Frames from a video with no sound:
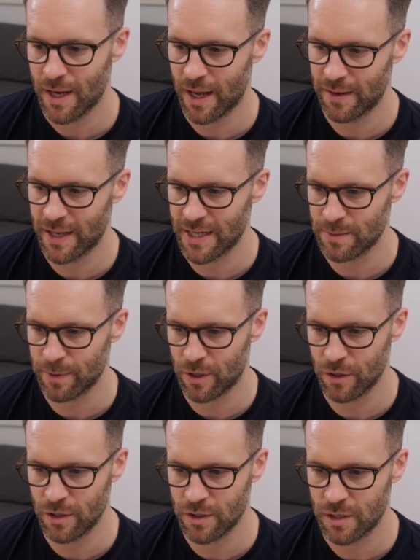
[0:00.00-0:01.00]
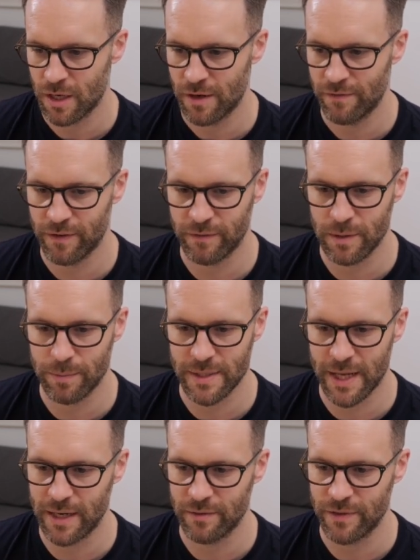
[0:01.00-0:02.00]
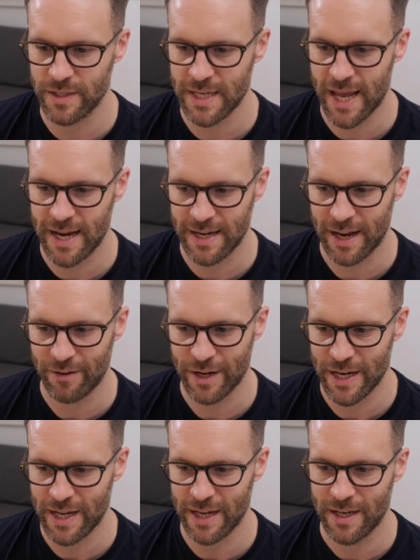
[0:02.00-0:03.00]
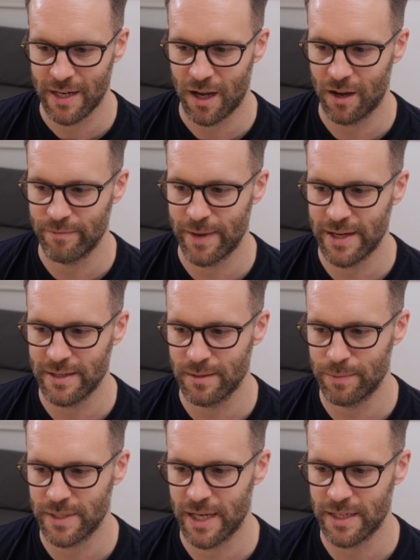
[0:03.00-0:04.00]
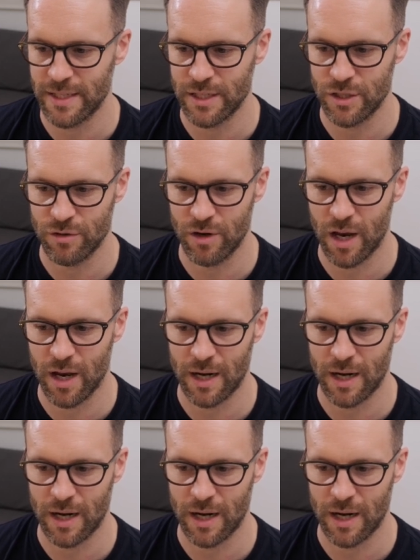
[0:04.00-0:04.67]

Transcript: and that is because 50% of the 10 down here I've made the percentage uh,